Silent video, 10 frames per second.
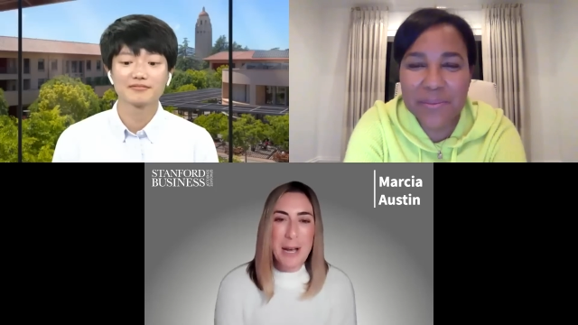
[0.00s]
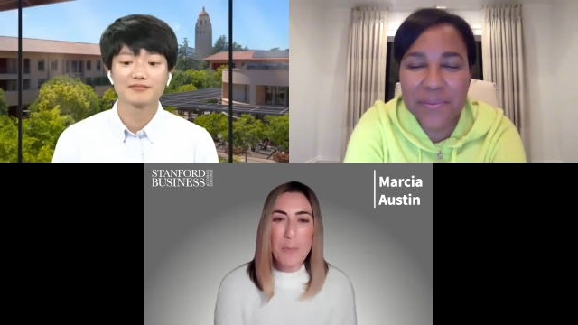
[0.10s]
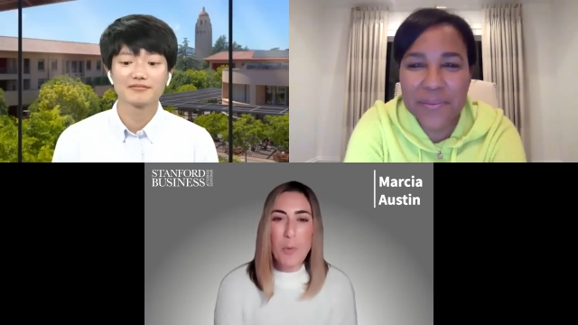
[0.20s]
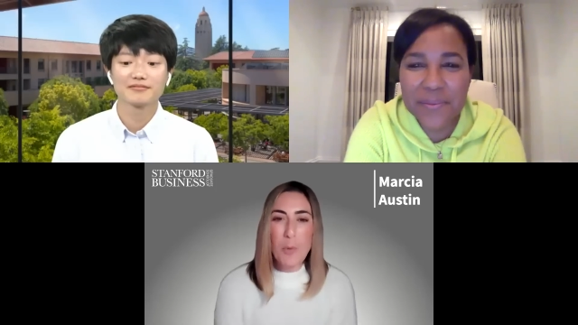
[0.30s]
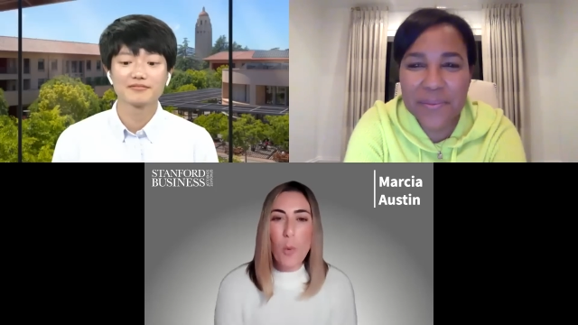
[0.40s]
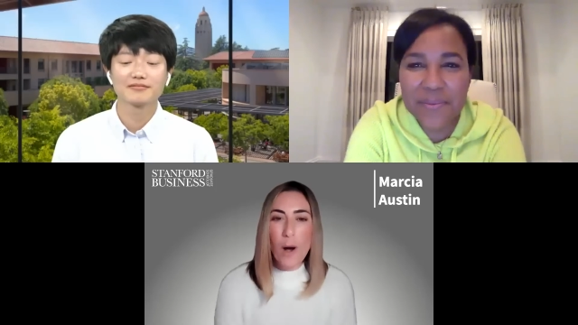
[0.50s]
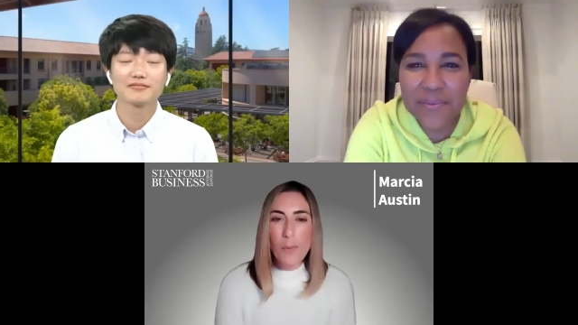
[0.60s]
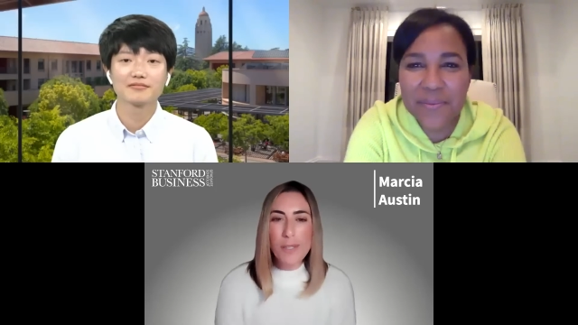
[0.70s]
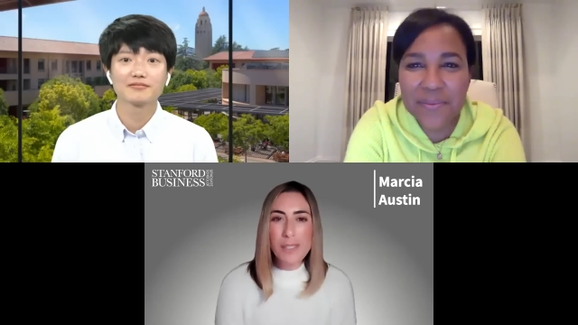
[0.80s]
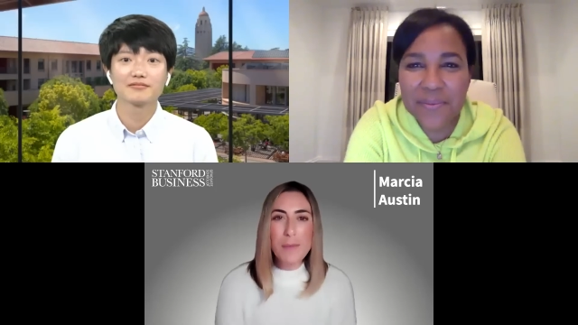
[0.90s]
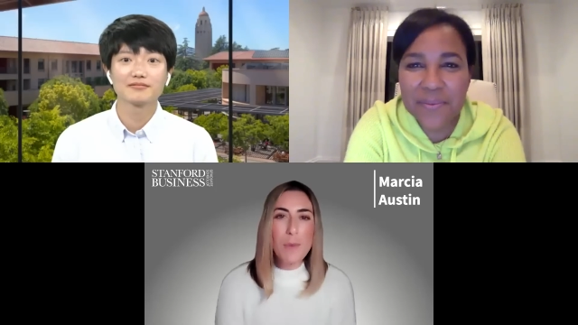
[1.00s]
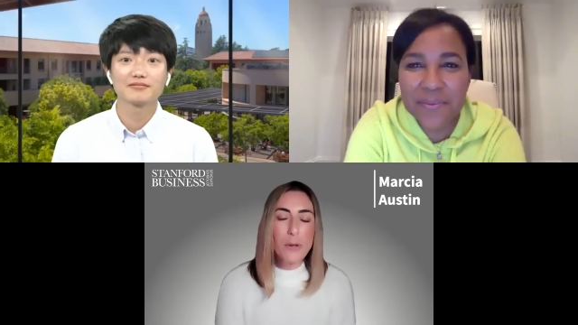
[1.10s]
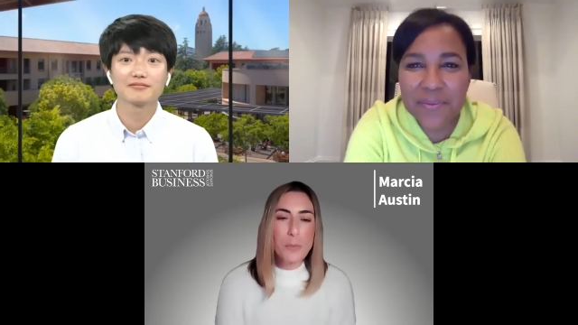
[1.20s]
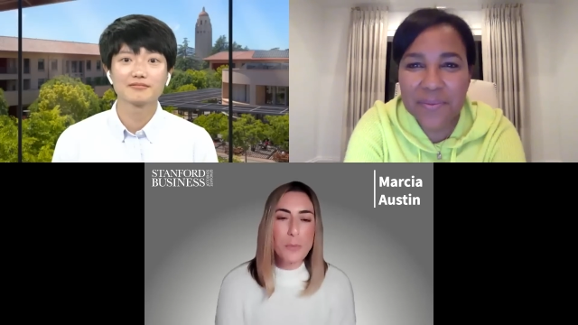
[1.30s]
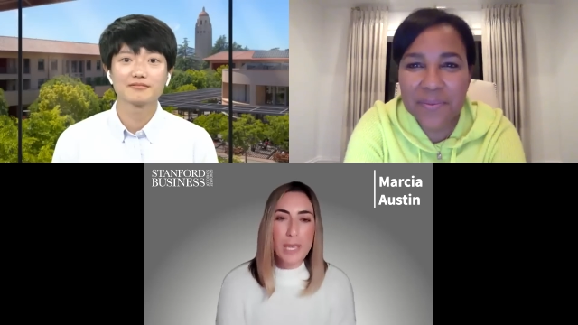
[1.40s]
Speaker 1: Um, what was the
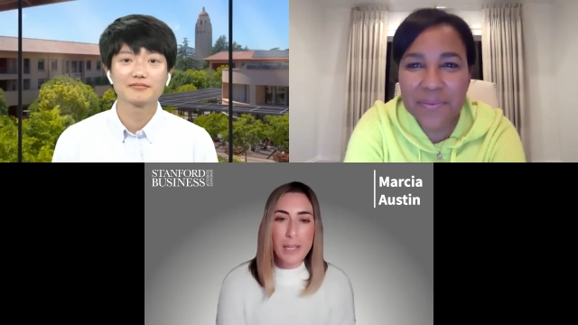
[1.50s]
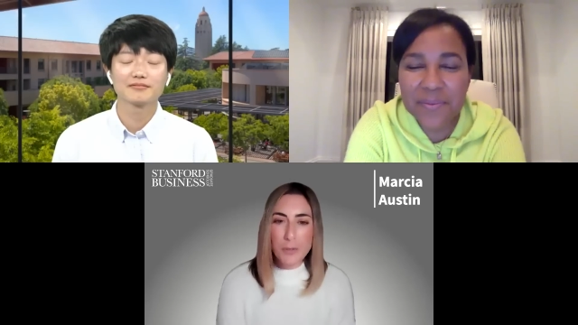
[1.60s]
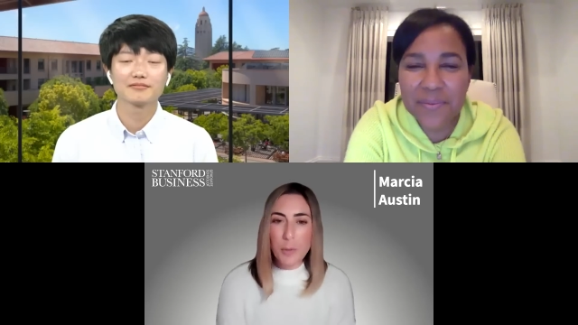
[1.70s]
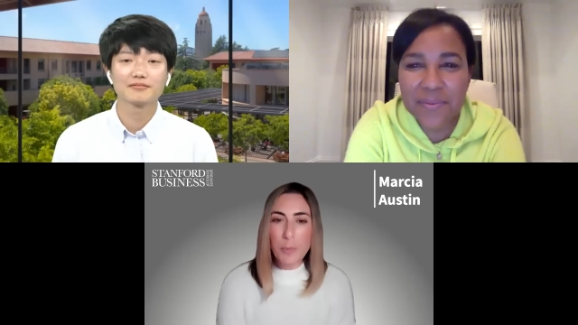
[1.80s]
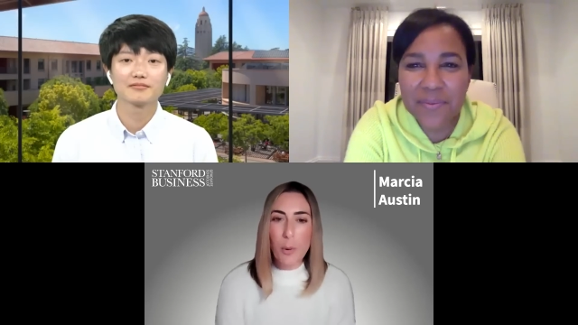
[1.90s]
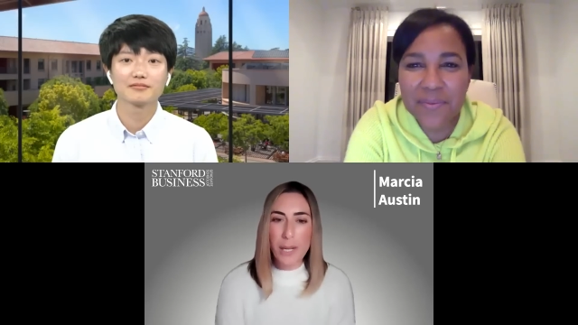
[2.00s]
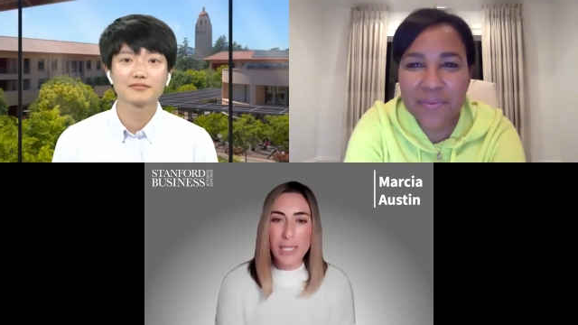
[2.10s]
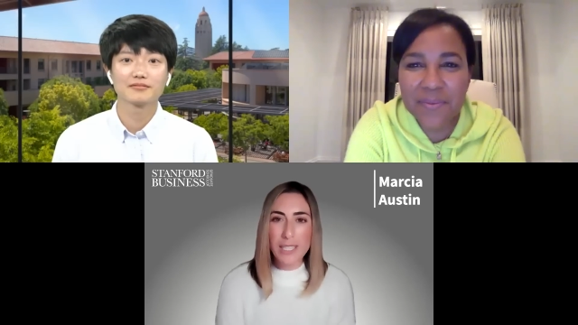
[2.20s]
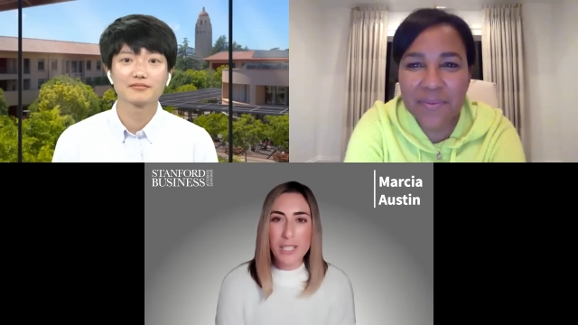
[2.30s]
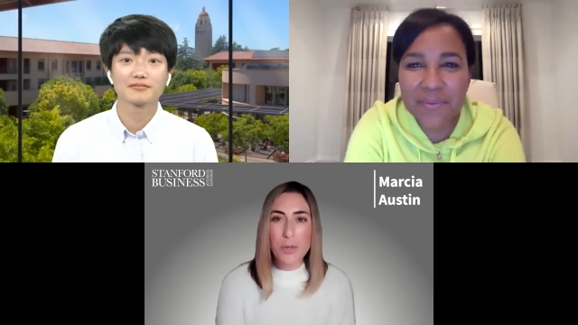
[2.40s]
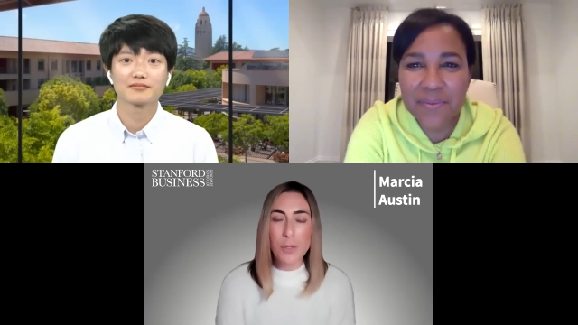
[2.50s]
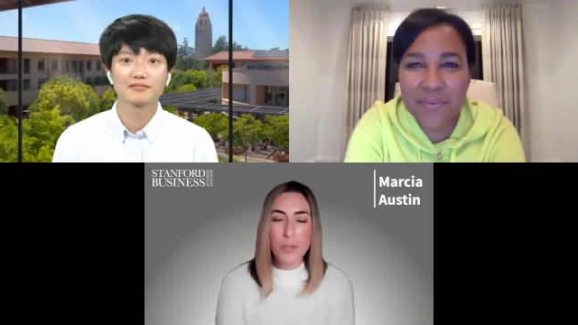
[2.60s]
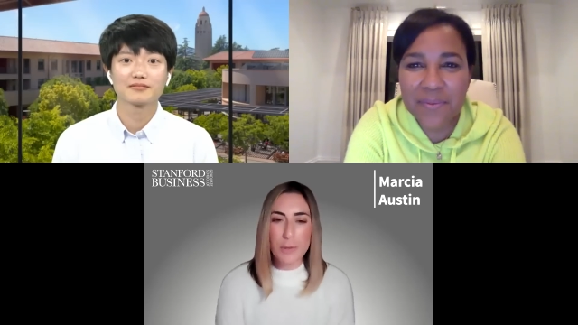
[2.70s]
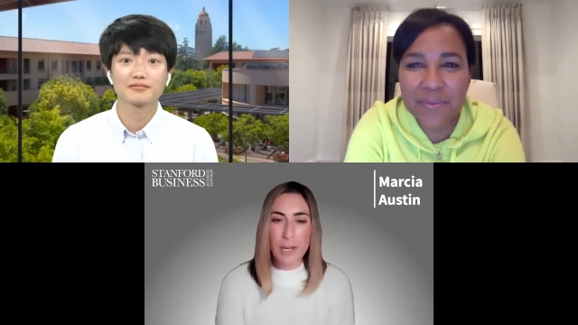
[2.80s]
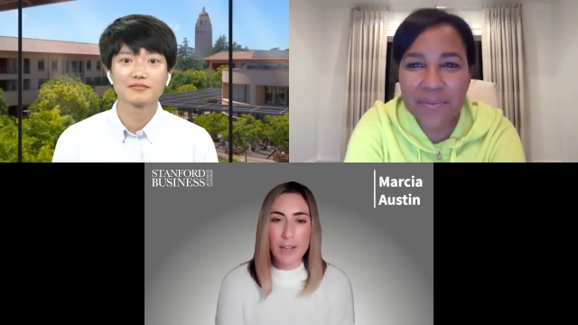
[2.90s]
most pivotal point in your
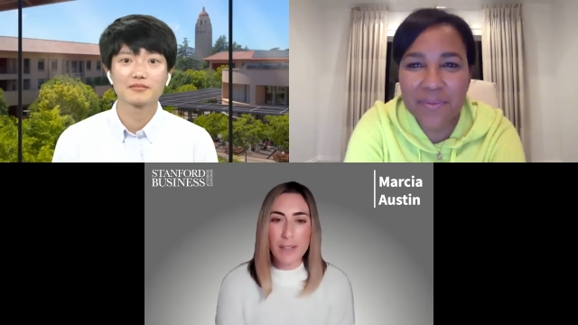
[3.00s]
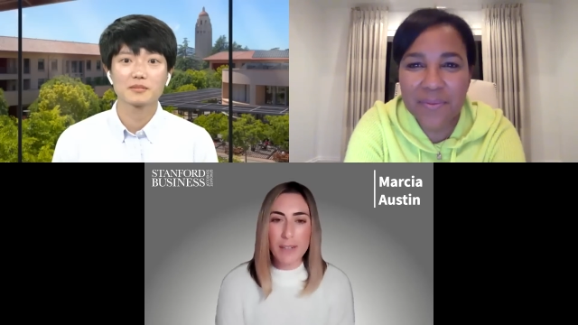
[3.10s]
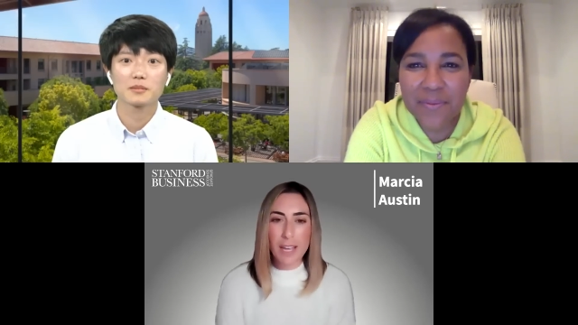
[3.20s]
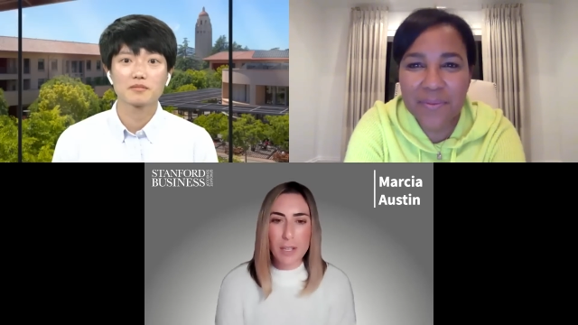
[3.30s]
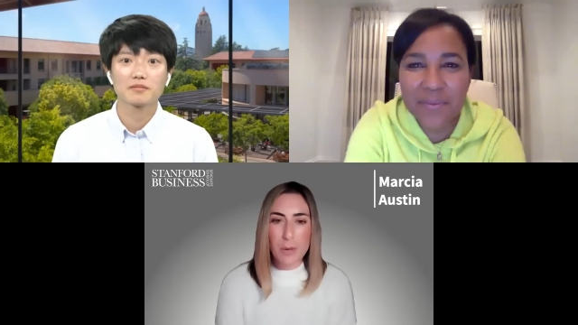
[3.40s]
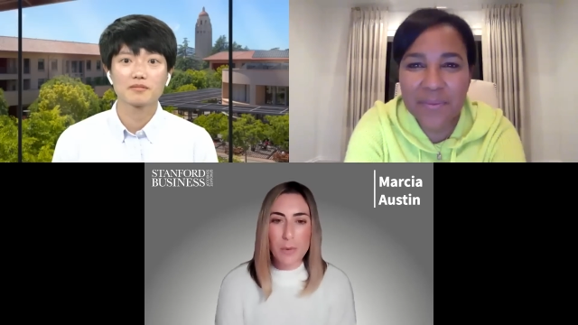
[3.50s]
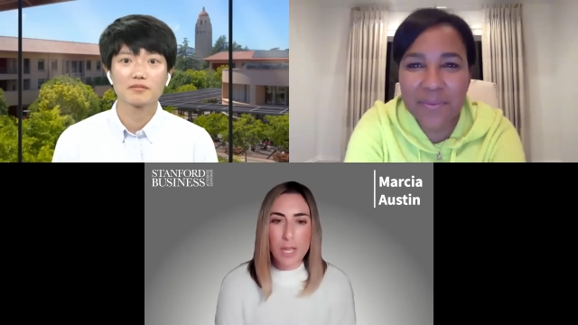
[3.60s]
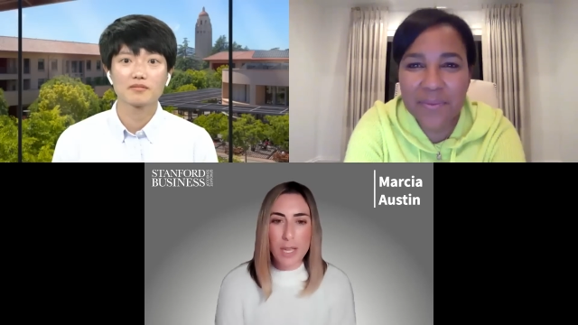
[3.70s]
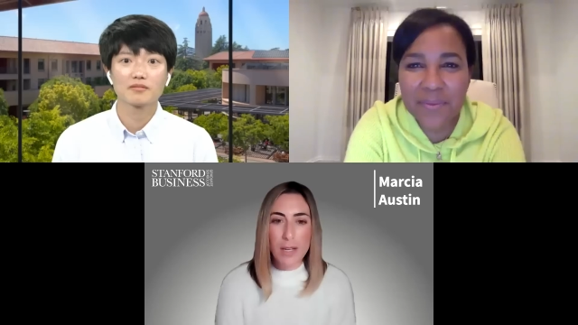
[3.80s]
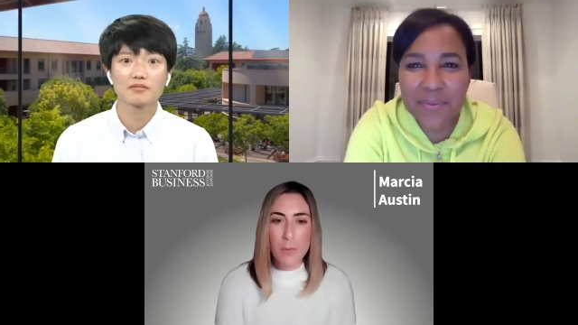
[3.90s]
career that you think